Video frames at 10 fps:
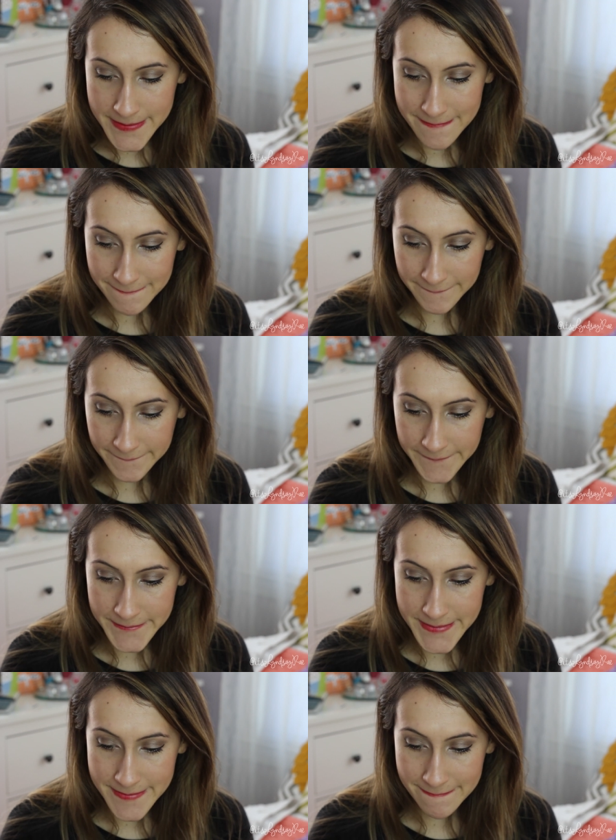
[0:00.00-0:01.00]
Um,
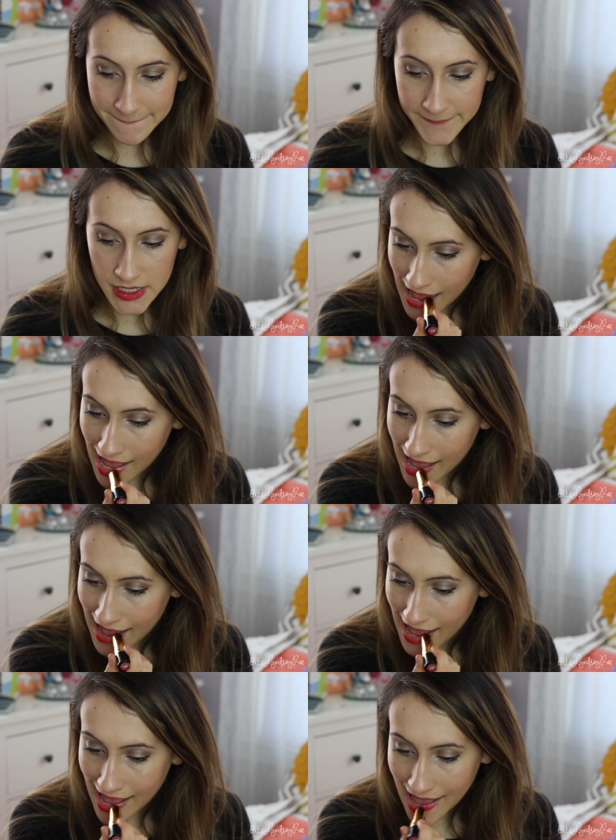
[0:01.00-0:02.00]
but I really love it. It's
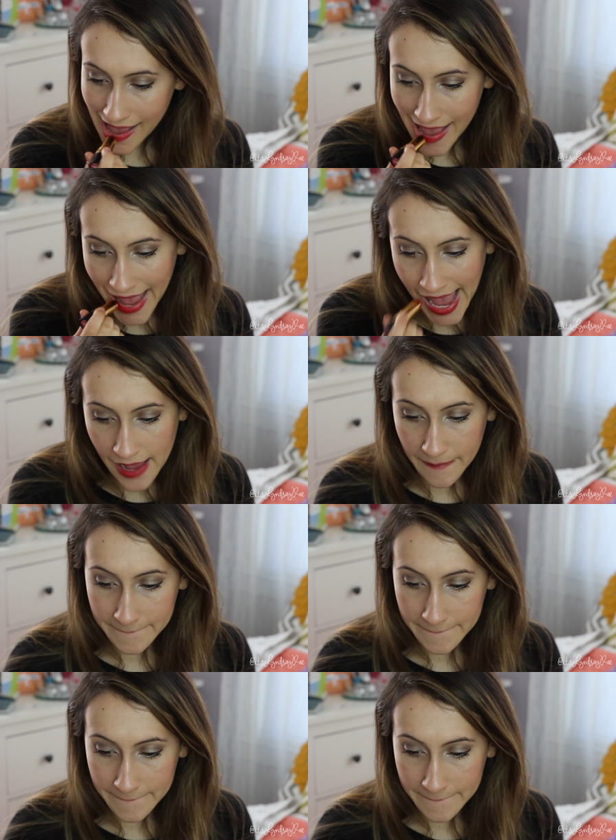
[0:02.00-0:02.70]
a really pretty color.